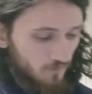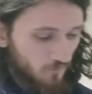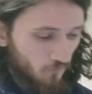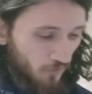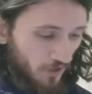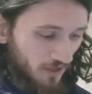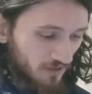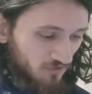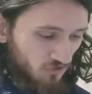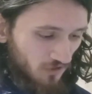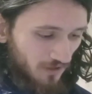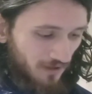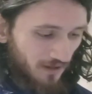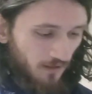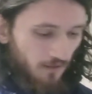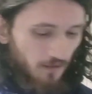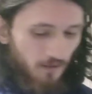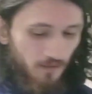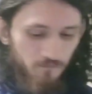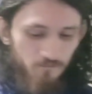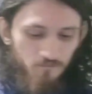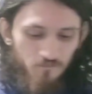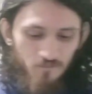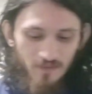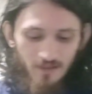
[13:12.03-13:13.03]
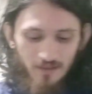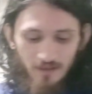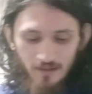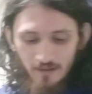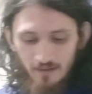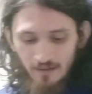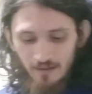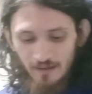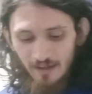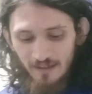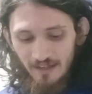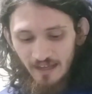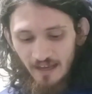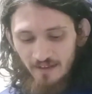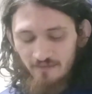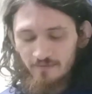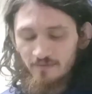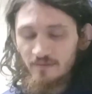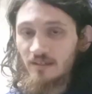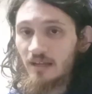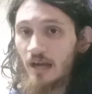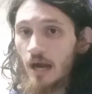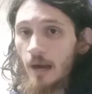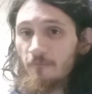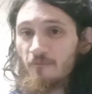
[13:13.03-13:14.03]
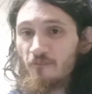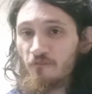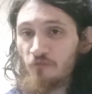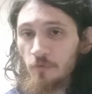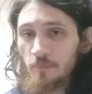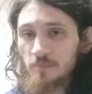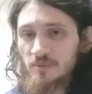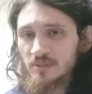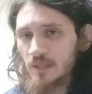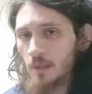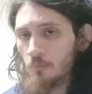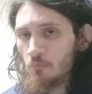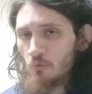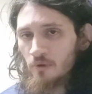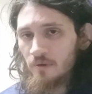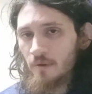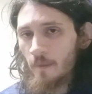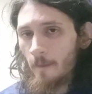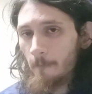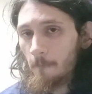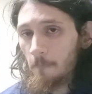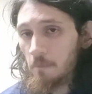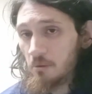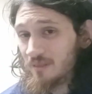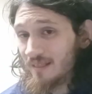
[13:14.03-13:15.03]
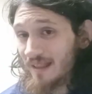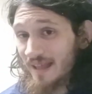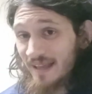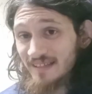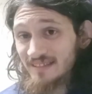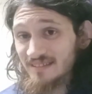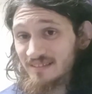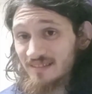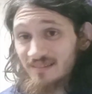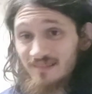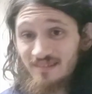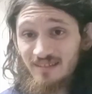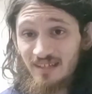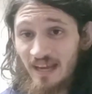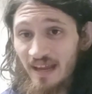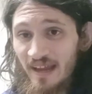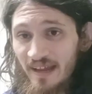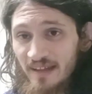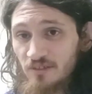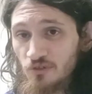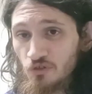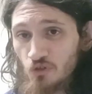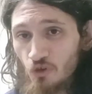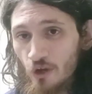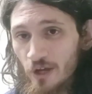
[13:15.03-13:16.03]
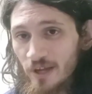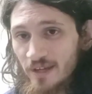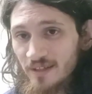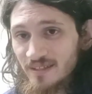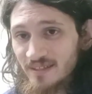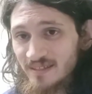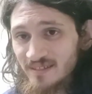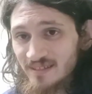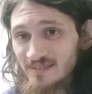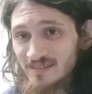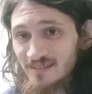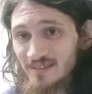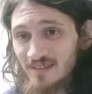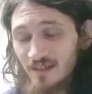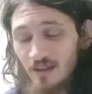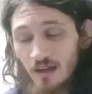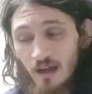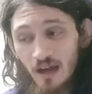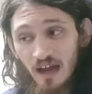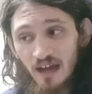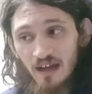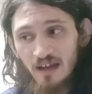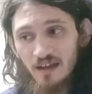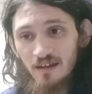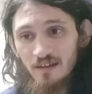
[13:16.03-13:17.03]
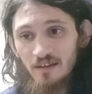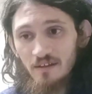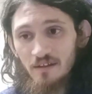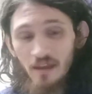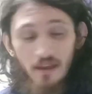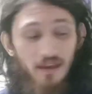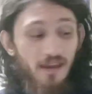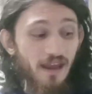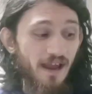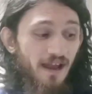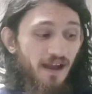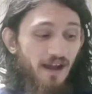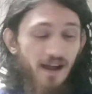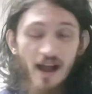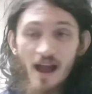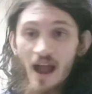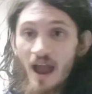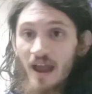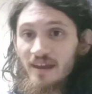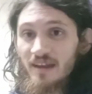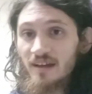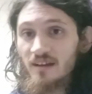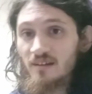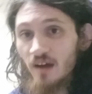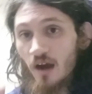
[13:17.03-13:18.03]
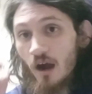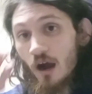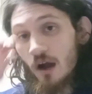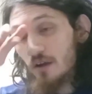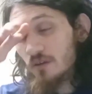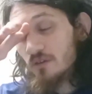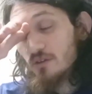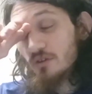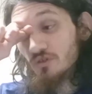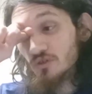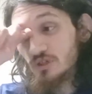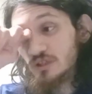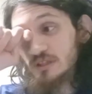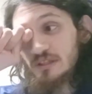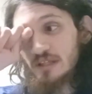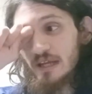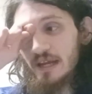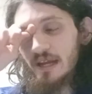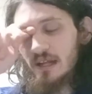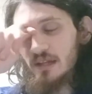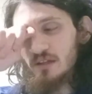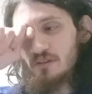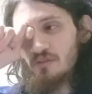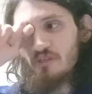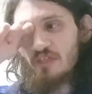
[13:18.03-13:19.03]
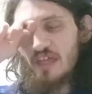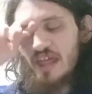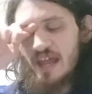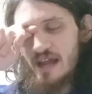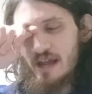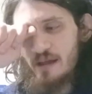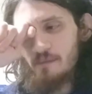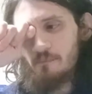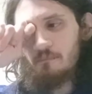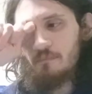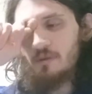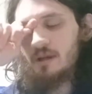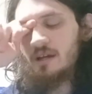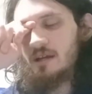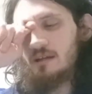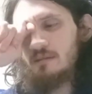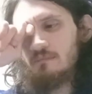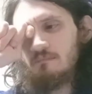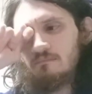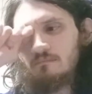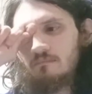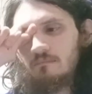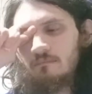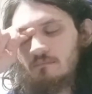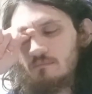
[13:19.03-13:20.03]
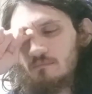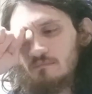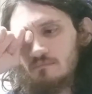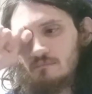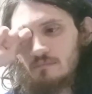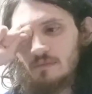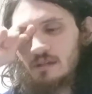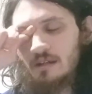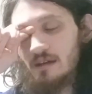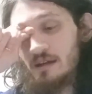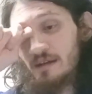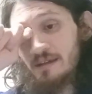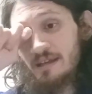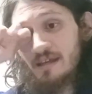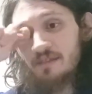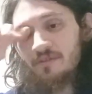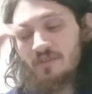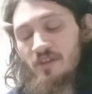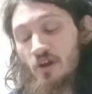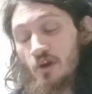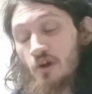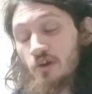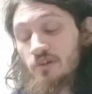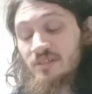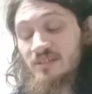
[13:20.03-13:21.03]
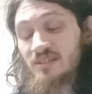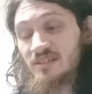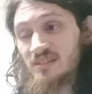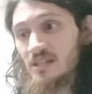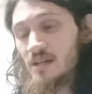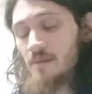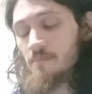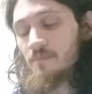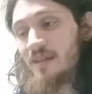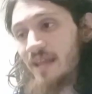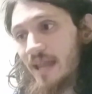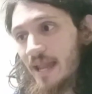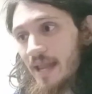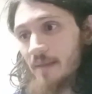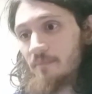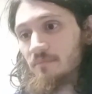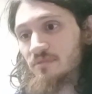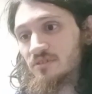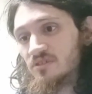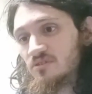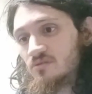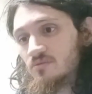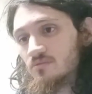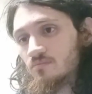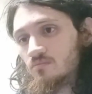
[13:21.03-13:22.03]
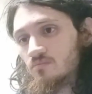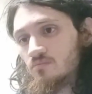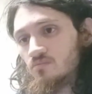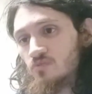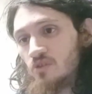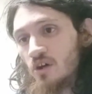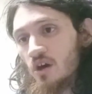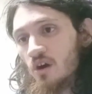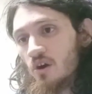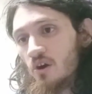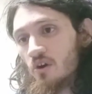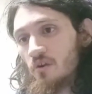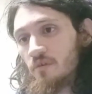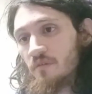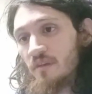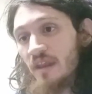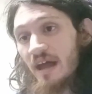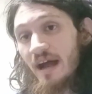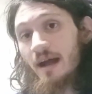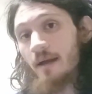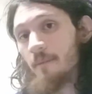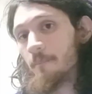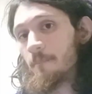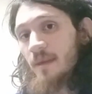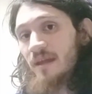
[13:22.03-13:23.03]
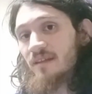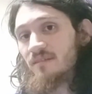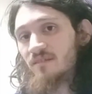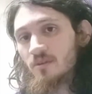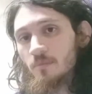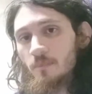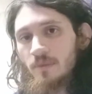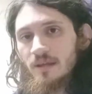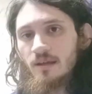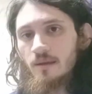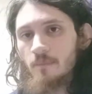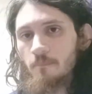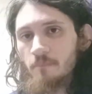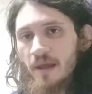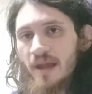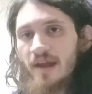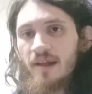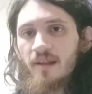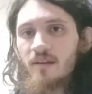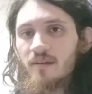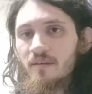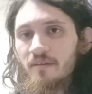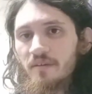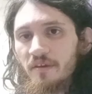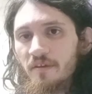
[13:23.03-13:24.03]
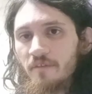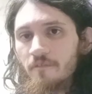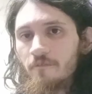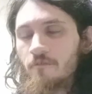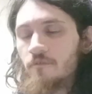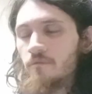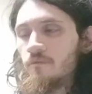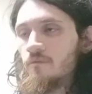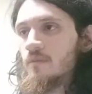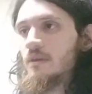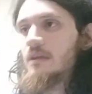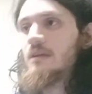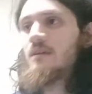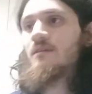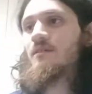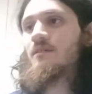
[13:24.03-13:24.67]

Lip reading: Which, again, coming from someone who plays Tetris, yeah, I can understand that, but again, there are some games that are not meant to be competitive.